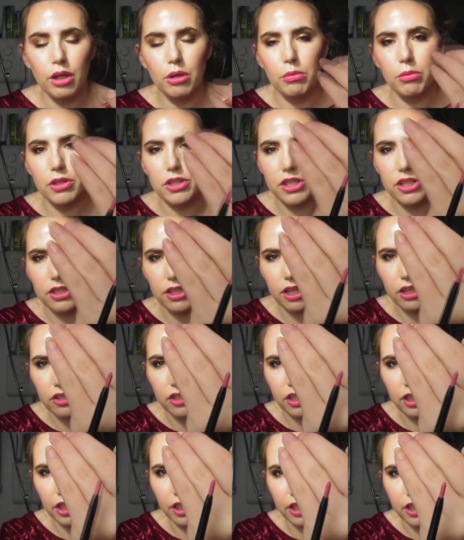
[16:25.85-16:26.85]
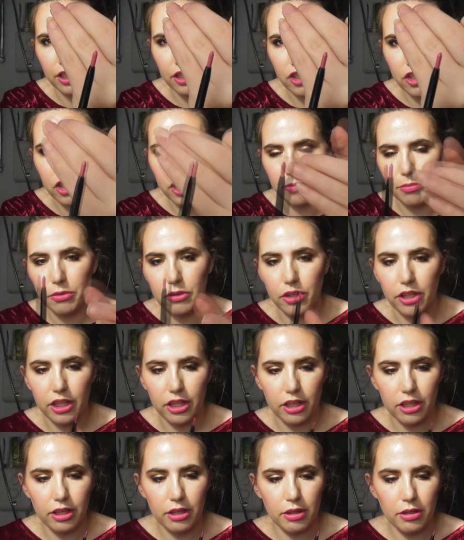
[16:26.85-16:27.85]
which is actually like a
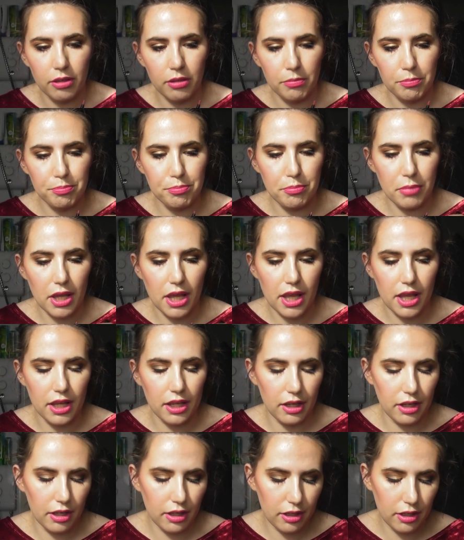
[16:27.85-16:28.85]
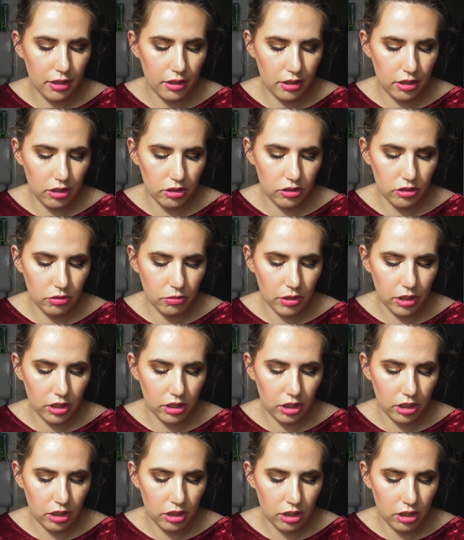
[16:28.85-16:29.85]
shimmering pink. I'll just
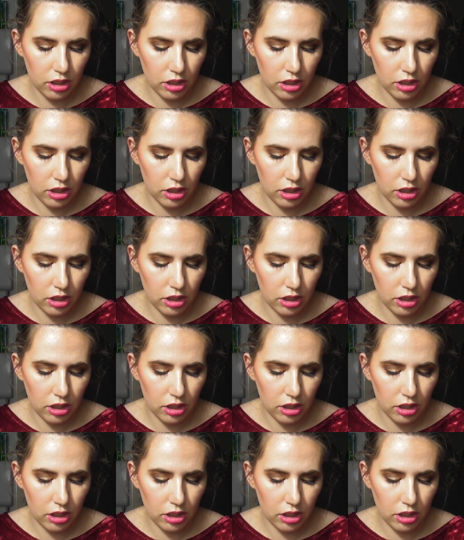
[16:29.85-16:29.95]
quickly